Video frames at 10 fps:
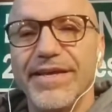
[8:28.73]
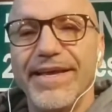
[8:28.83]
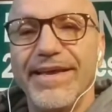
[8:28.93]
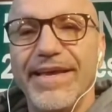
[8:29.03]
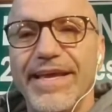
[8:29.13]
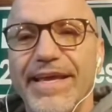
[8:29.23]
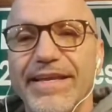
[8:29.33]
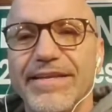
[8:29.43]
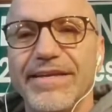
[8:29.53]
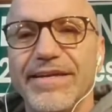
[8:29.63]
and
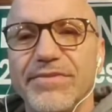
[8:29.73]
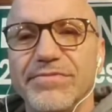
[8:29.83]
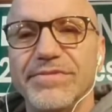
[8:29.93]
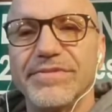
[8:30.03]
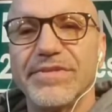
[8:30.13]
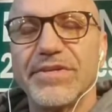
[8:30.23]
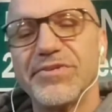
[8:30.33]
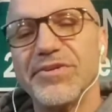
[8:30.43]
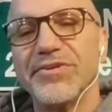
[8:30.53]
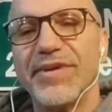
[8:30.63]
I
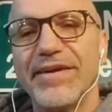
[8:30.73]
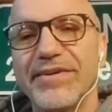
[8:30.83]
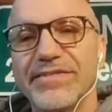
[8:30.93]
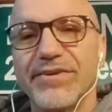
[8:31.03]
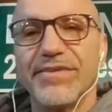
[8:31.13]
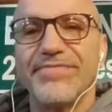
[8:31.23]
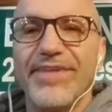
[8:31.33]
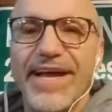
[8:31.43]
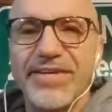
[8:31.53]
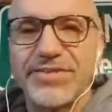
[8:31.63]
turned around and saw a
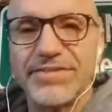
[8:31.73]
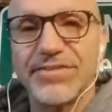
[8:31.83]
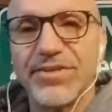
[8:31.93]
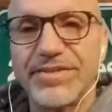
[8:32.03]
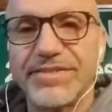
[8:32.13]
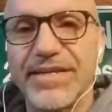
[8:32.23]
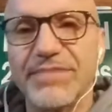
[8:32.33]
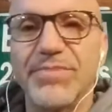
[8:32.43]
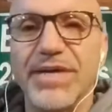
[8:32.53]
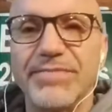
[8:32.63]
flash and saw the second
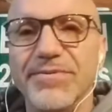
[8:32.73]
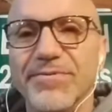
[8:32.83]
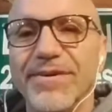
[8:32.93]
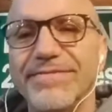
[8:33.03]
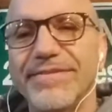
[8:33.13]
bomb go off,